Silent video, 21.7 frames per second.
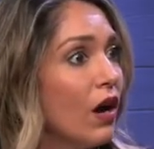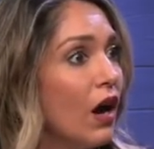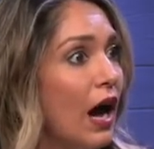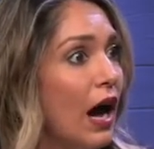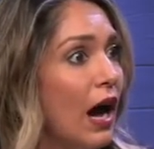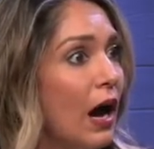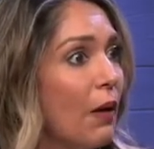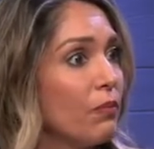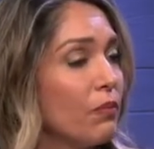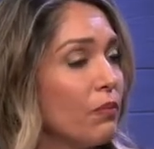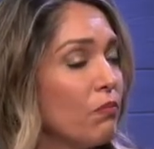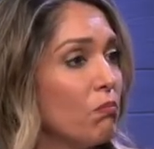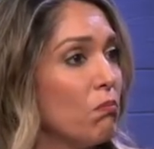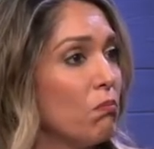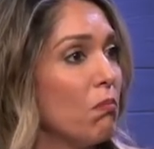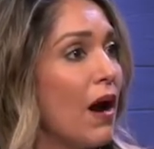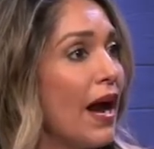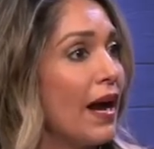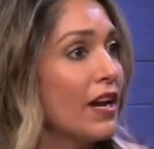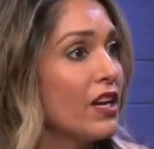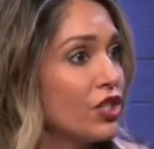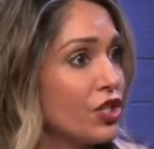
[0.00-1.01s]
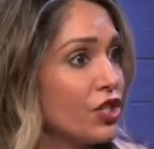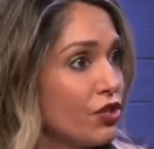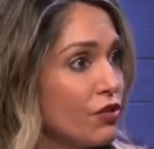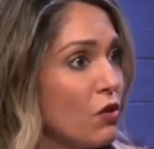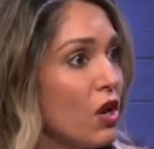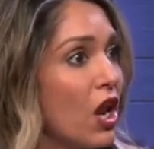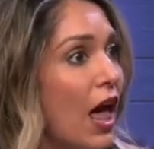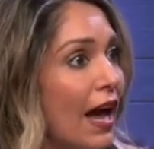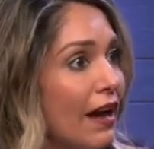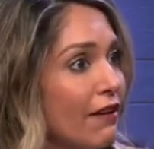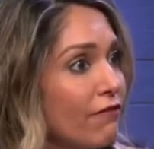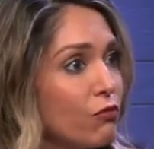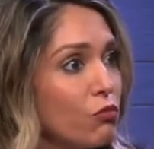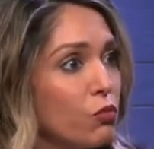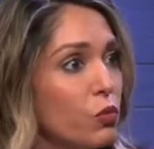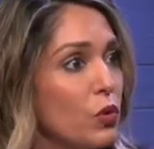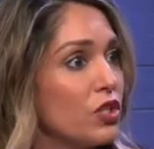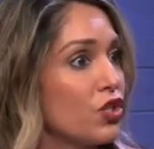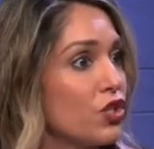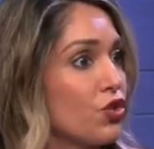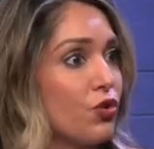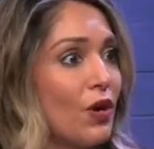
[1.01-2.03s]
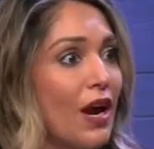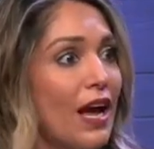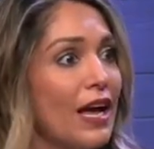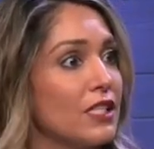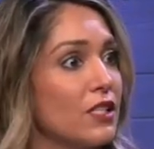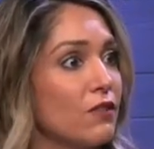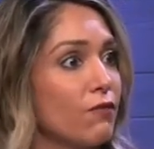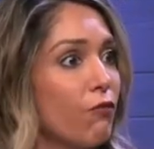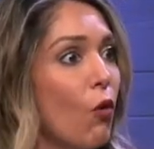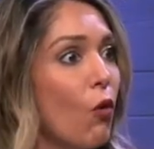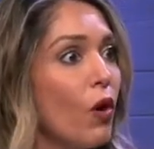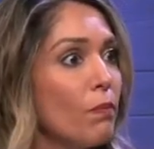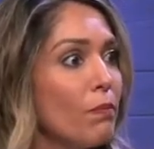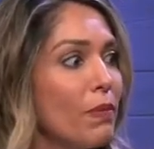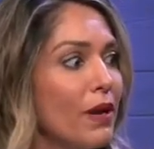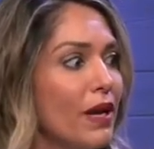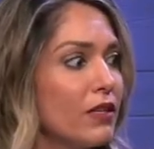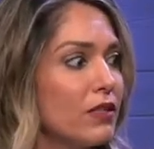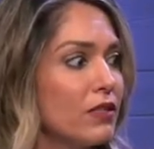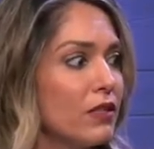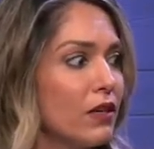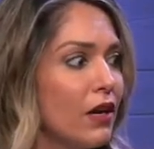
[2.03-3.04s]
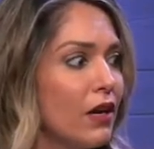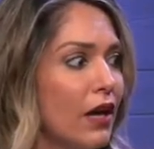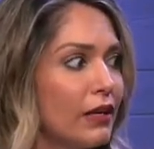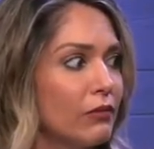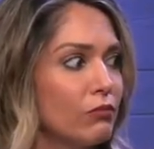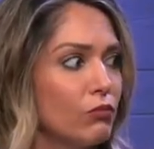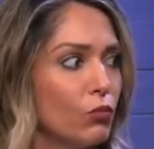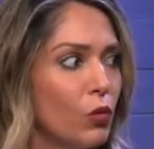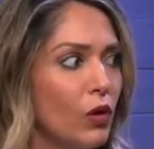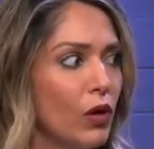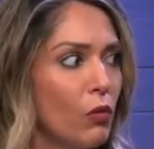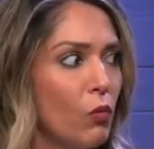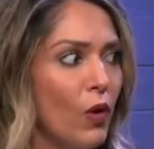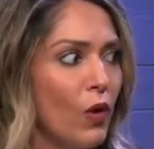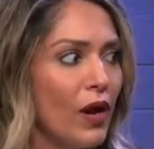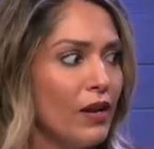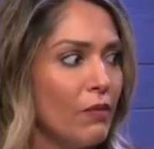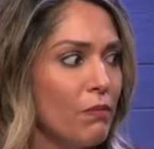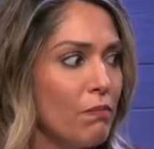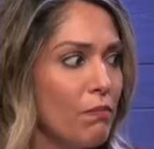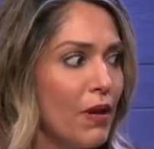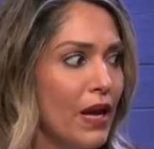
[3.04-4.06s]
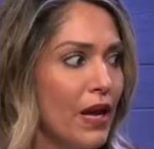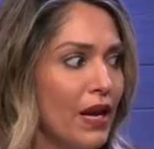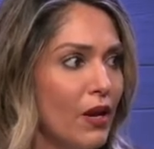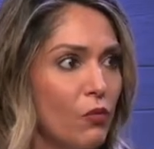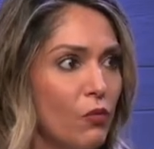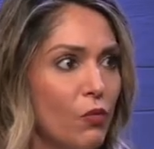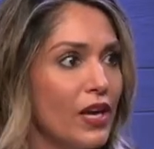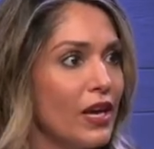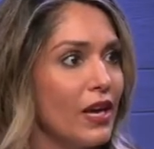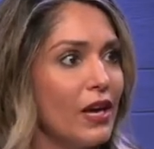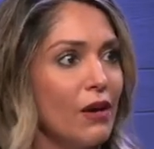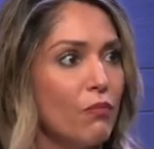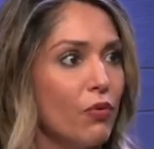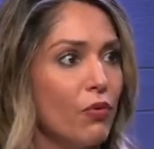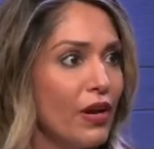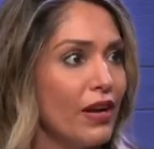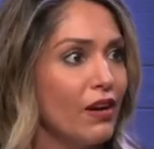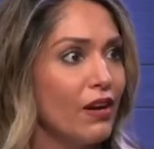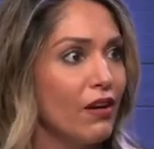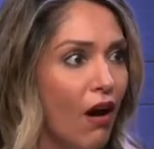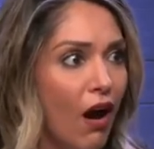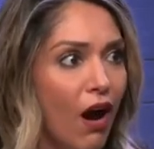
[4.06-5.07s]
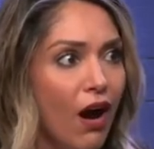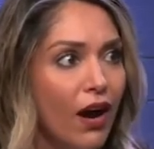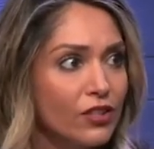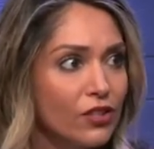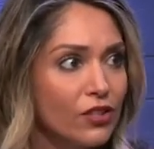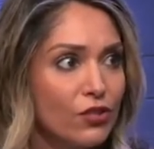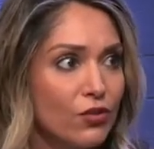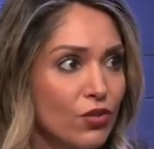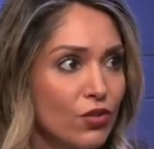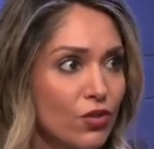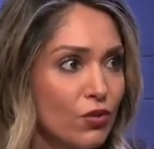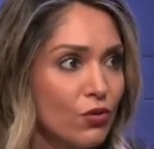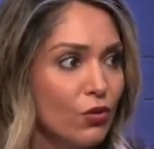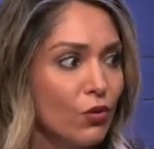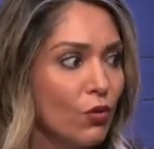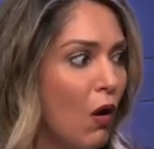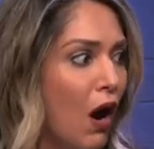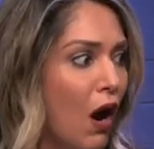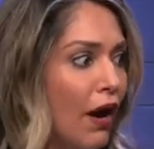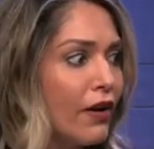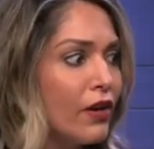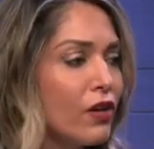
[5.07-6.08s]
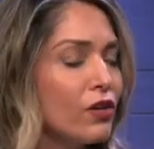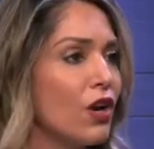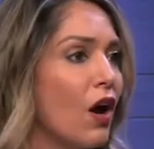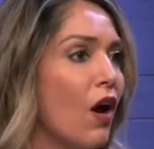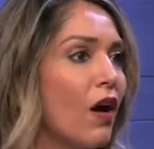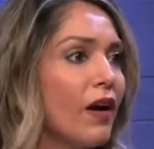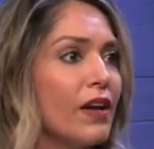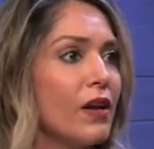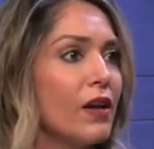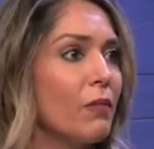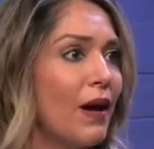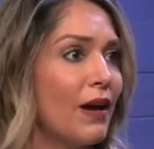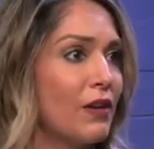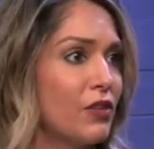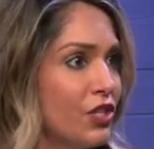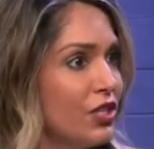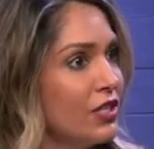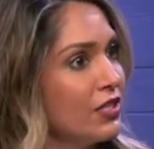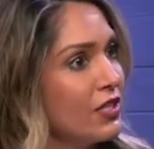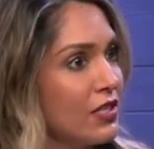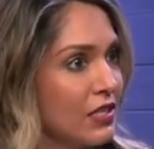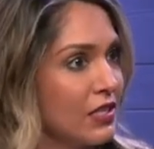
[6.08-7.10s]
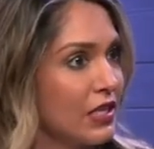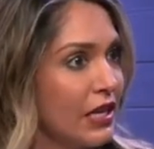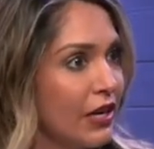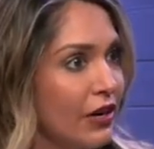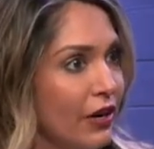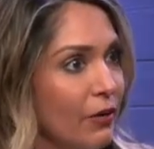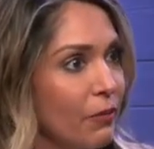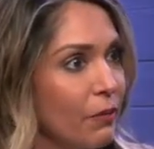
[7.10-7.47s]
Um, my life was transformed because they're like, well, wait a minute, we can't bring God to school. Why are you talking about Jesus here?